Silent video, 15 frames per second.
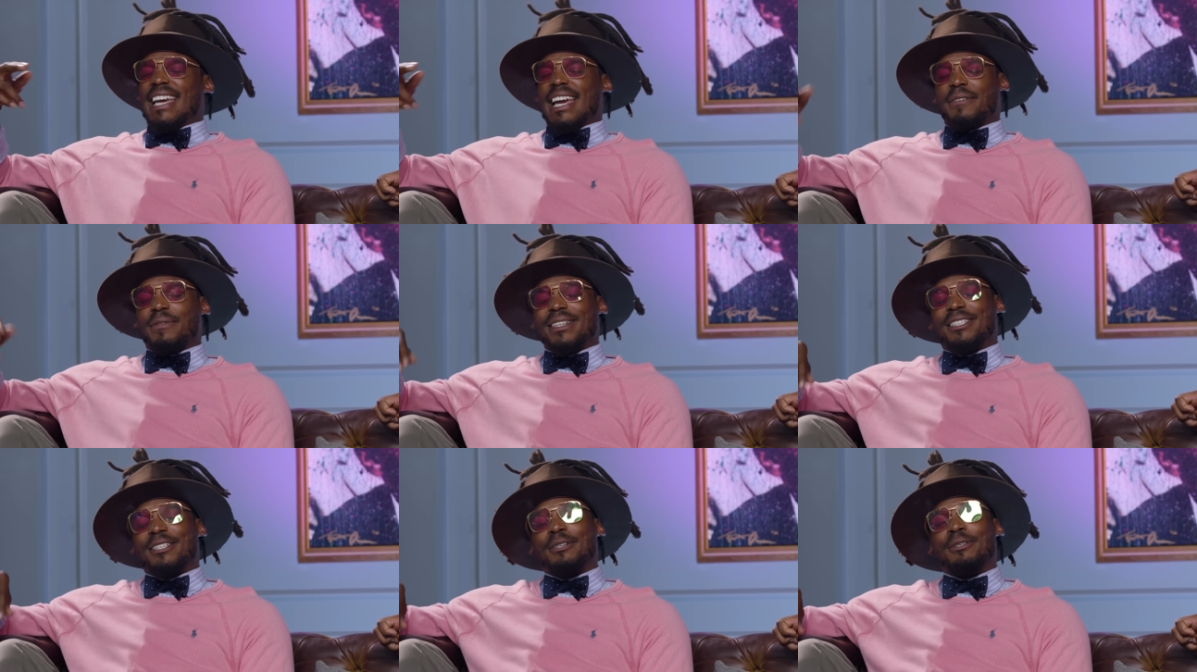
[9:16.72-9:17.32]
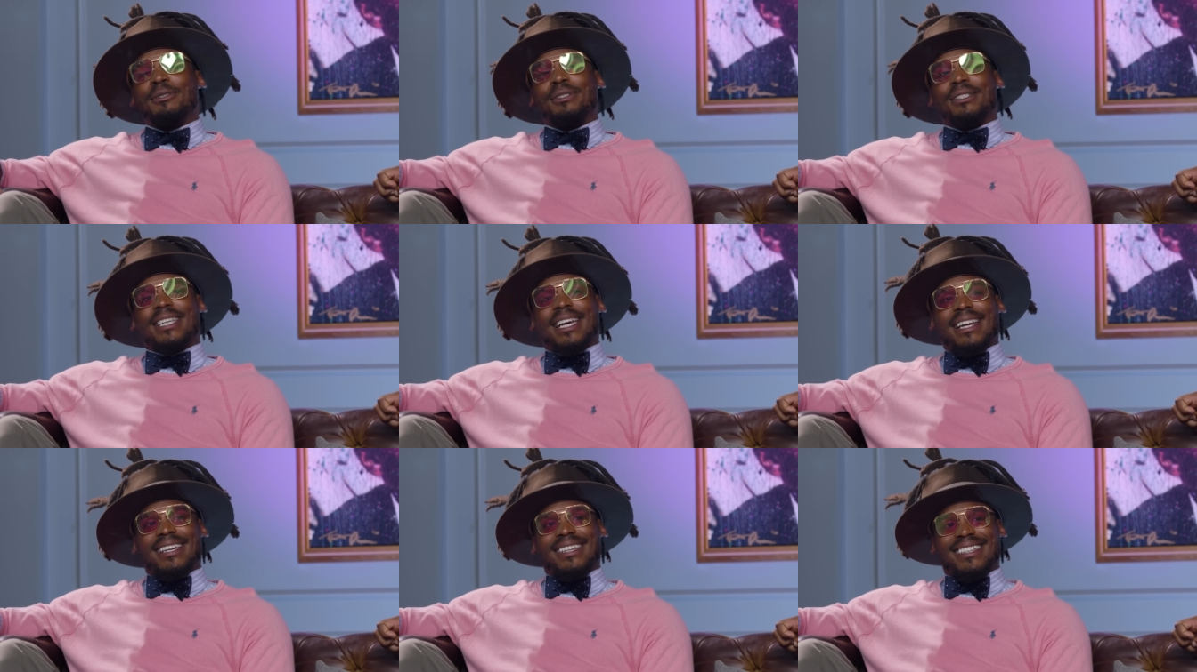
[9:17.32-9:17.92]
every
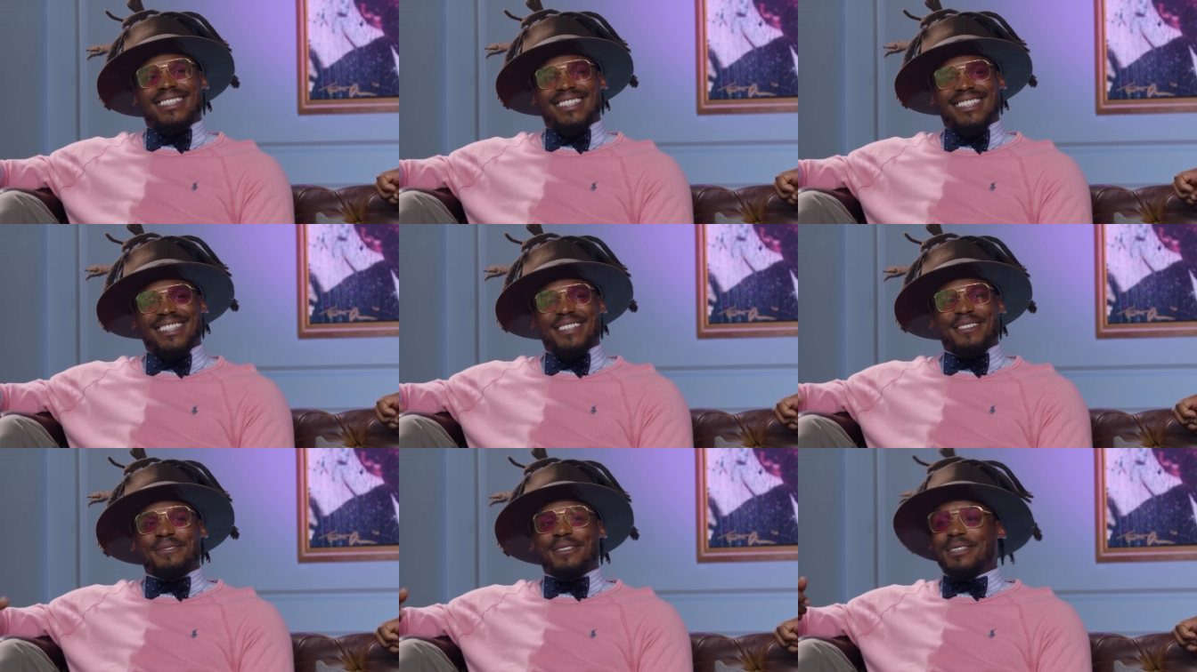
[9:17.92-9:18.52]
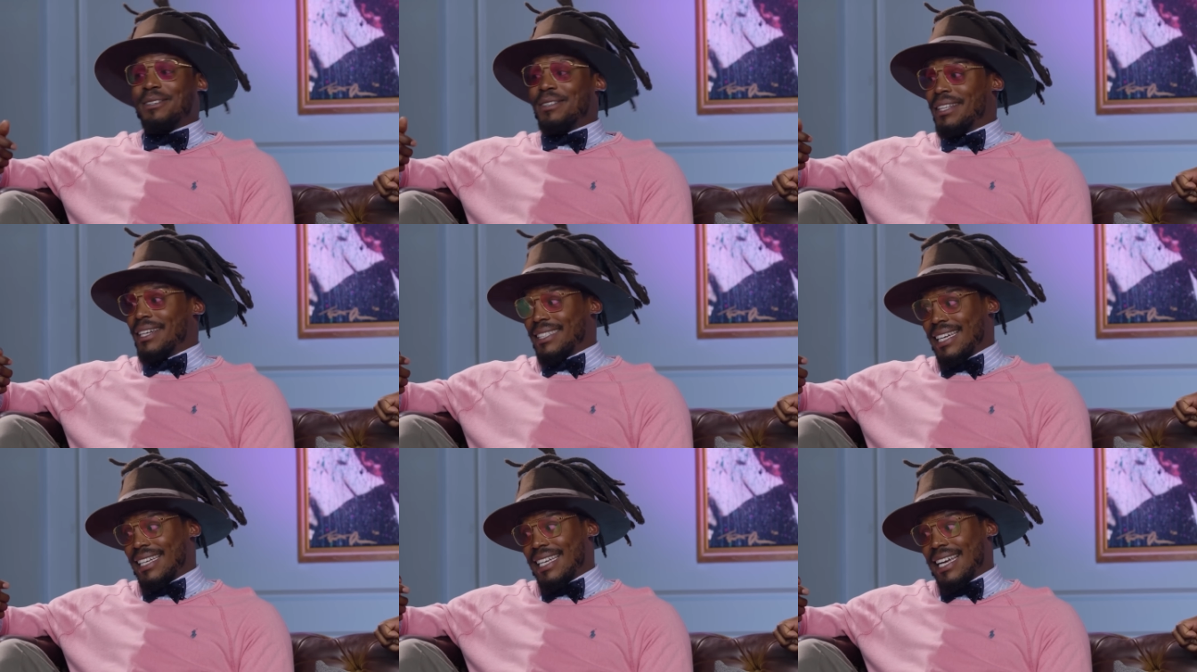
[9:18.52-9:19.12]
Tuesday, when you
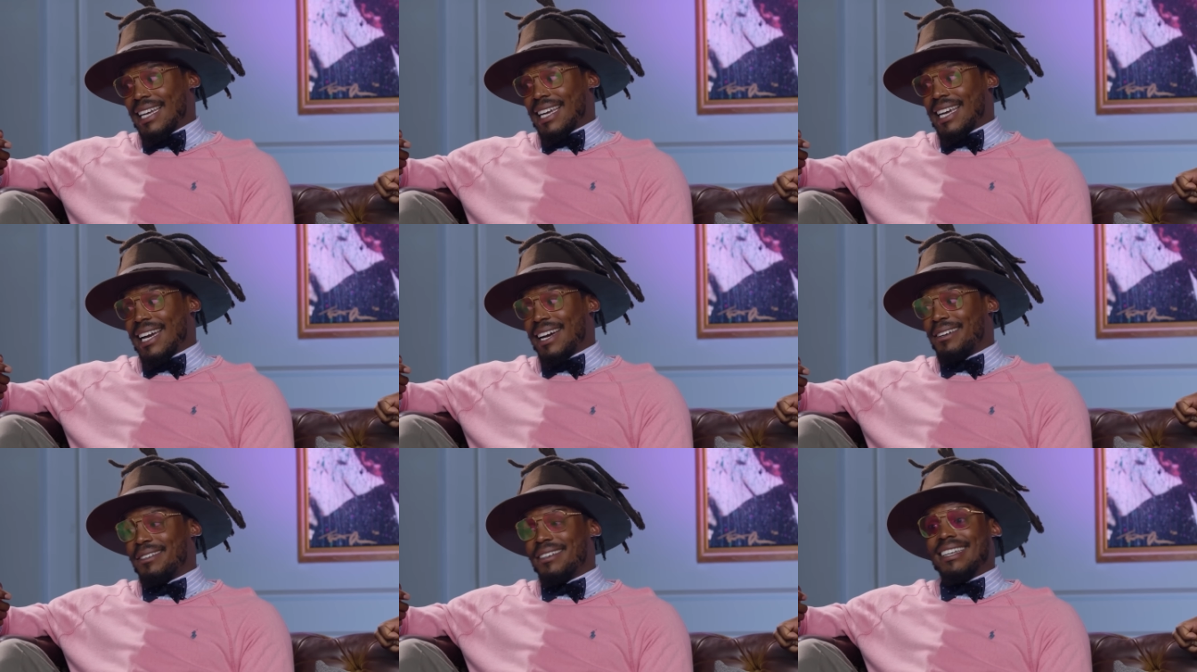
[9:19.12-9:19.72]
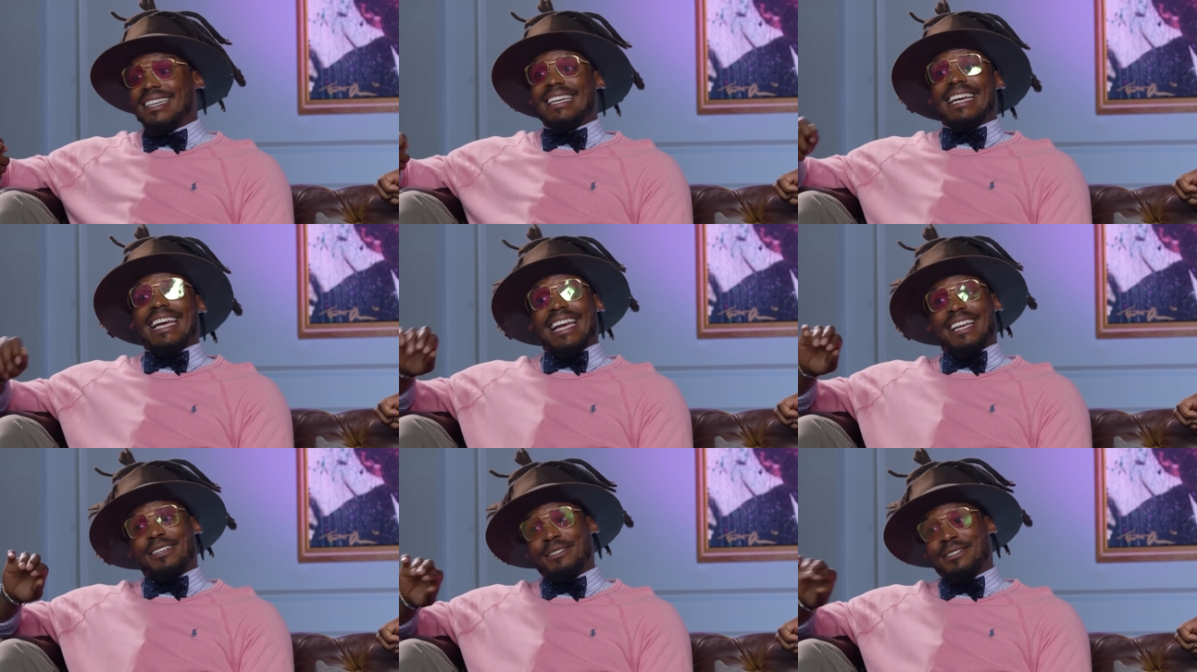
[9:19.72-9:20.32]
looked at that account
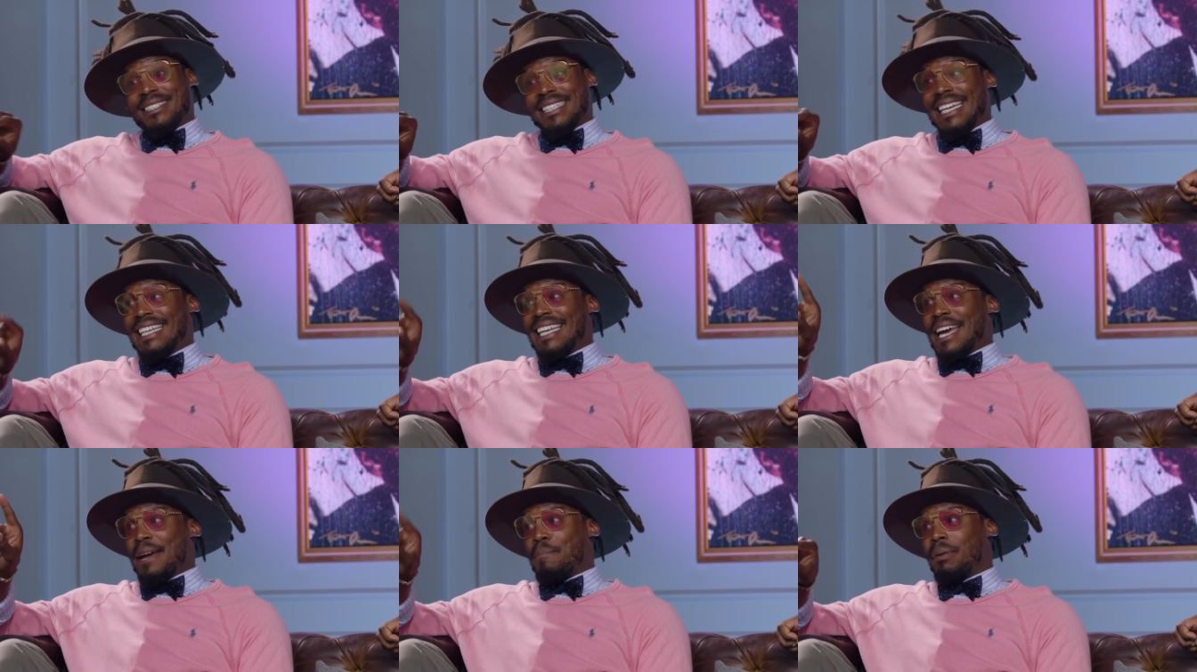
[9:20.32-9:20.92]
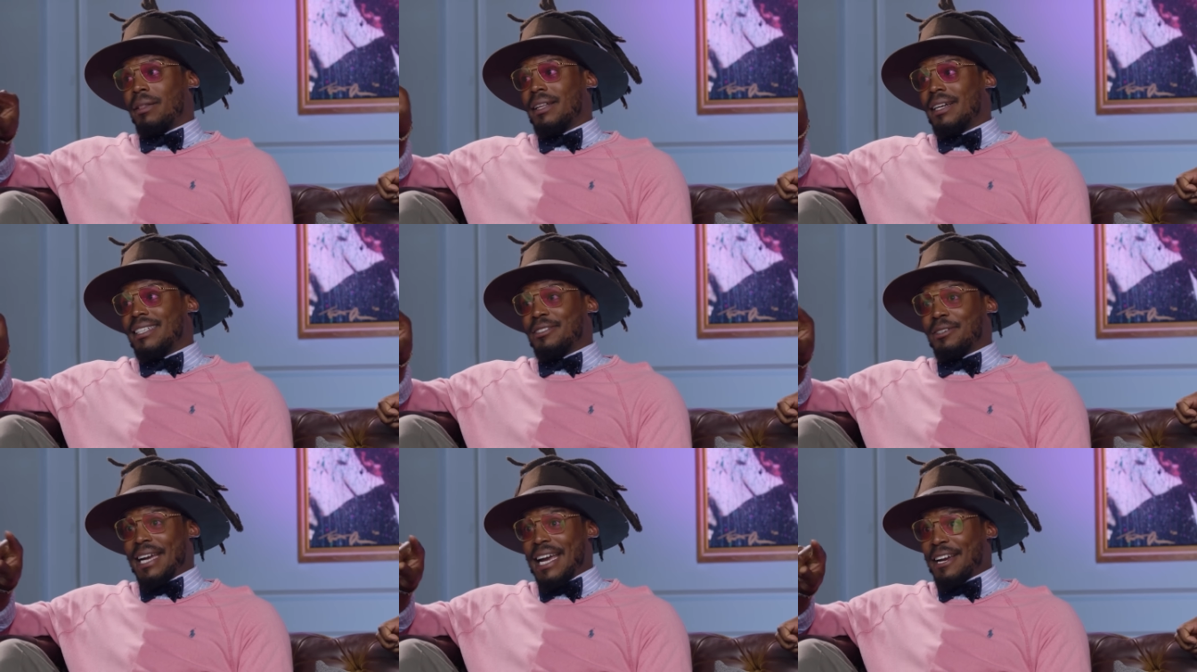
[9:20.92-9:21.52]
and you seen that
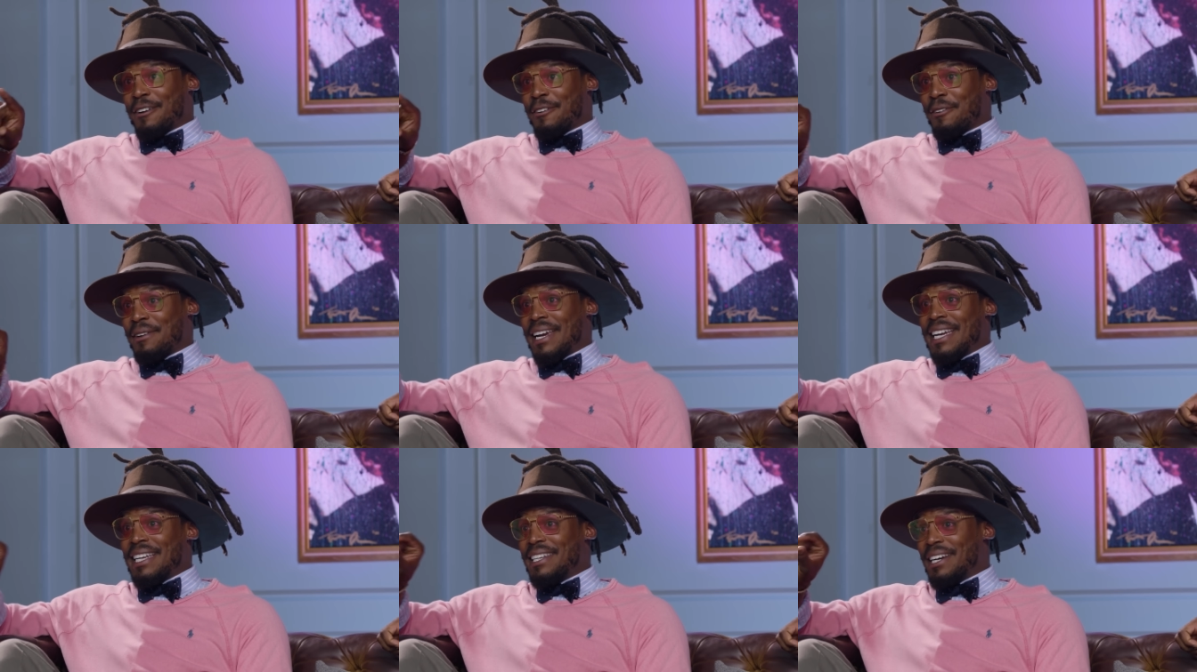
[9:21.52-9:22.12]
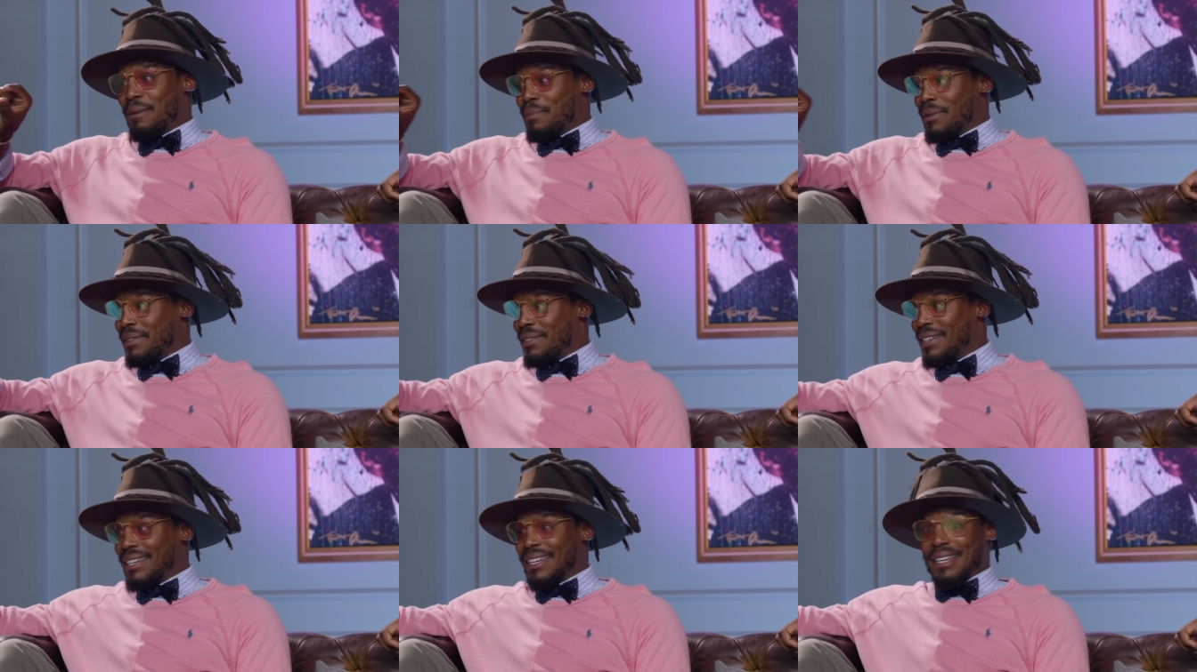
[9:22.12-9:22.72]
plus or that green
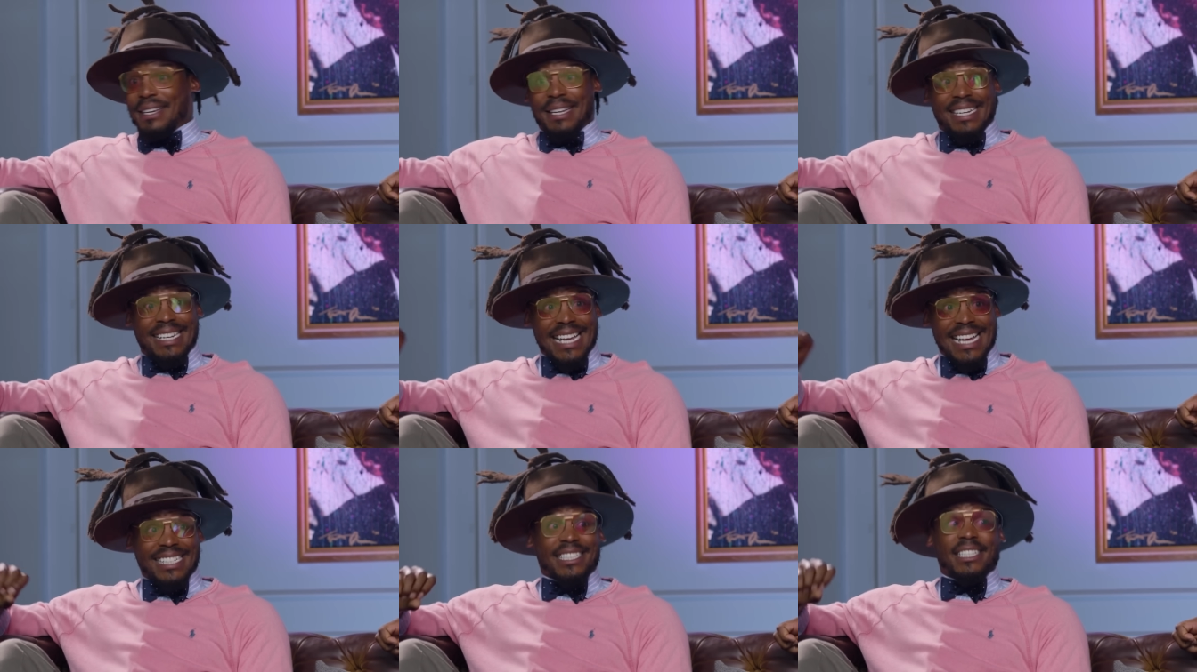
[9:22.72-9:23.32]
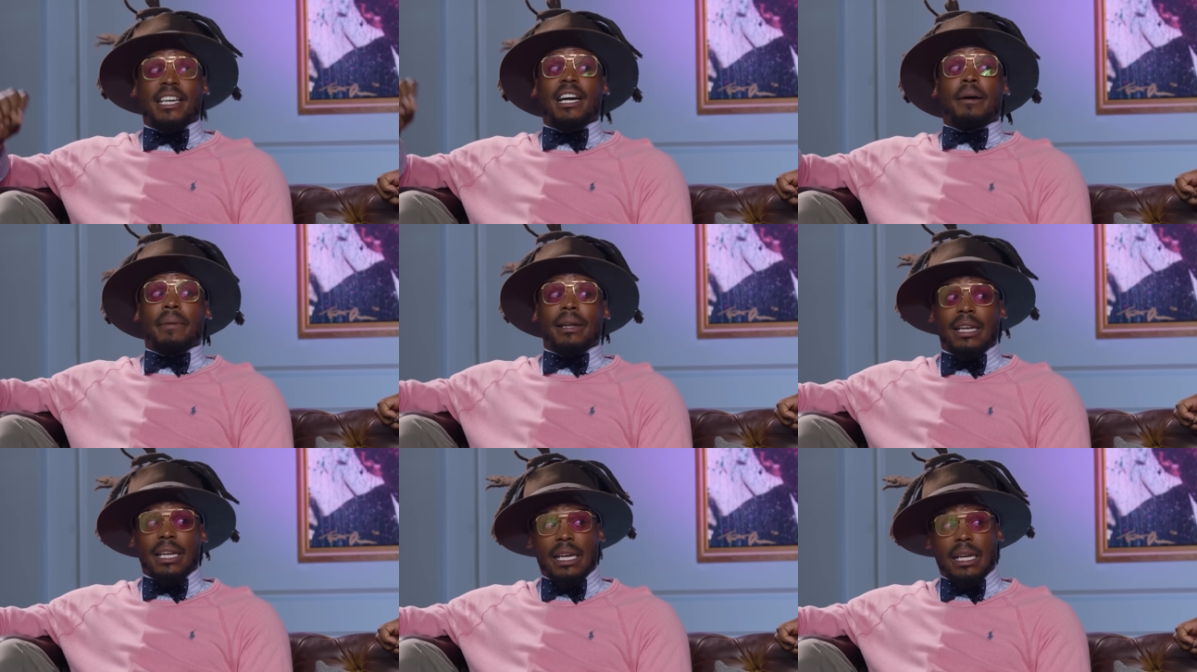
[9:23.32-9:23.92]
number that's coming